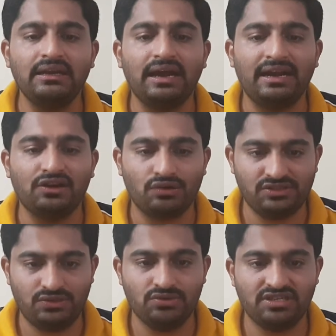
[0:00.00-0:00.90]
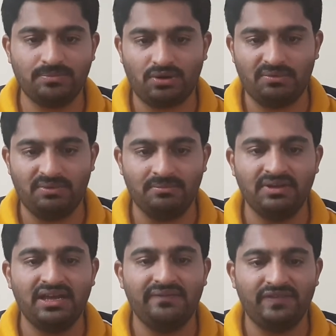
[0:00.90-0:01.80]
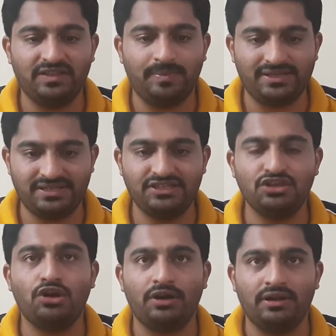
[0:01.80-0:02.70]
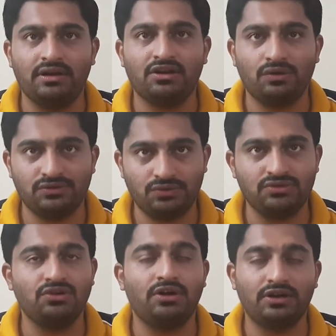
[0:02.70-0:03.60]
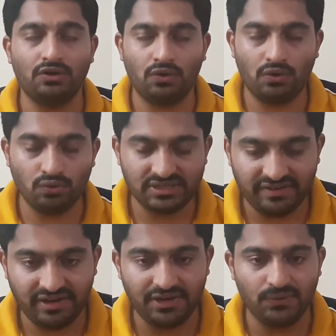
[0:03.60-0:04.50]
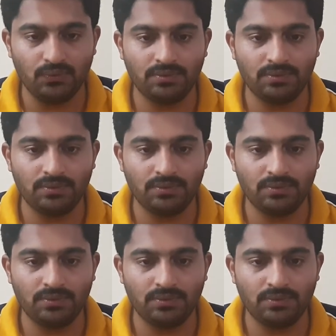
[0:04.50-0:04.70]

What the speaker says: and constitutional problem with Presidential Order, Constitutional Order 272,